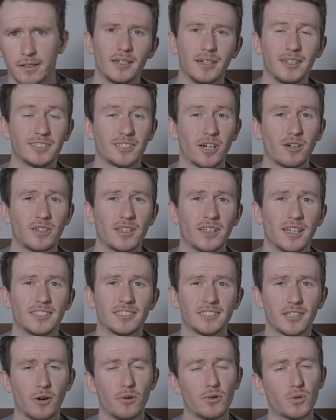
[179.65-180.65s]
In total, I
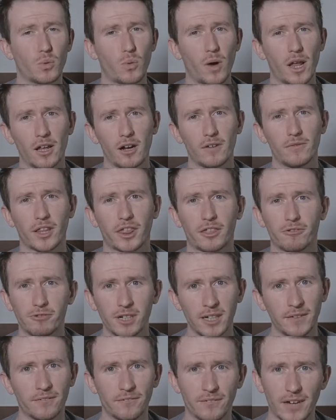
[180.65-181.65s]
sowed well over
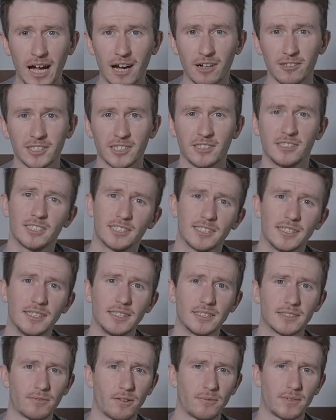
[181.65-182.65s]
3,000
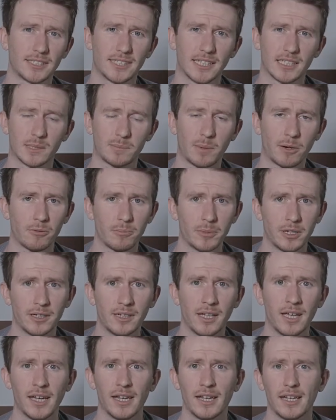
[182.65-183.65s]
seeds for this experiment,
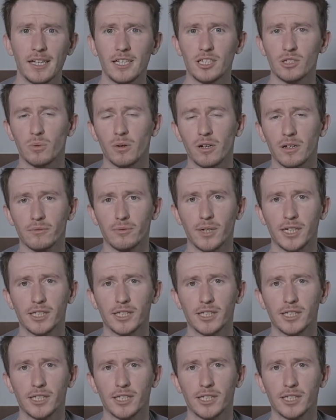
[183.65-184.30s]
each one of